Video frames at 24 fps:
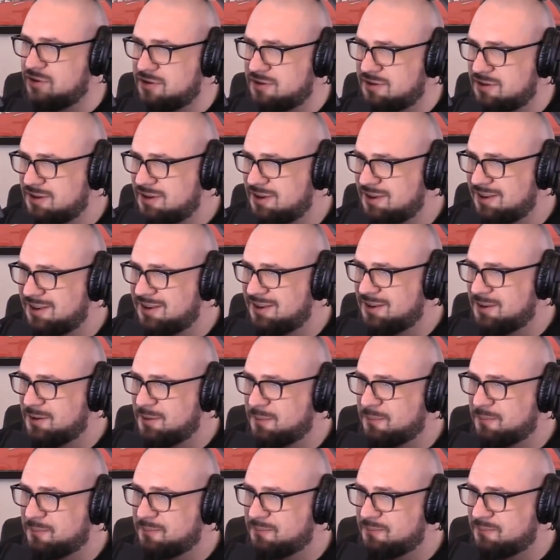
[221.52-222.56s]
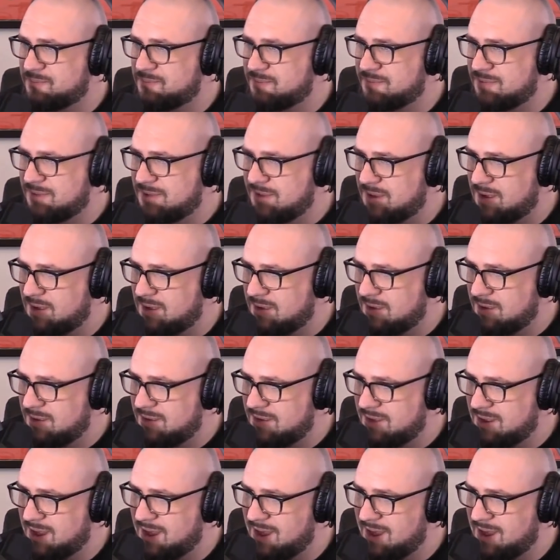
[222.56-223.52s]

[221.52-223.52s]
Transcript: Well, we've got three routers, but